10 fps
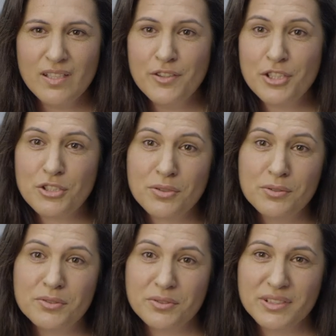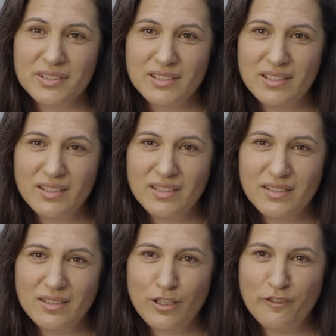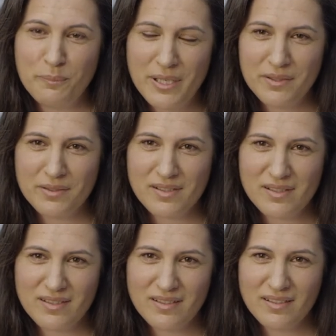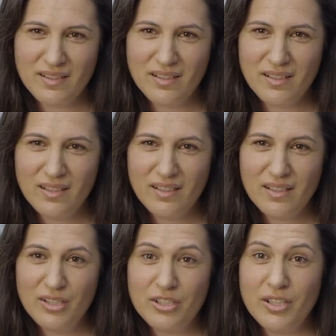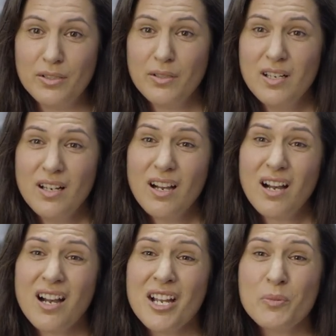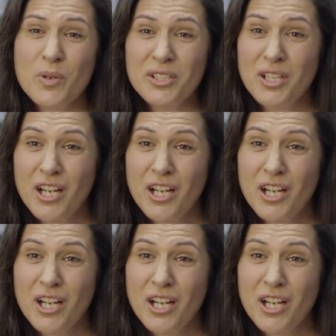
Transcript: The children of parents go, I want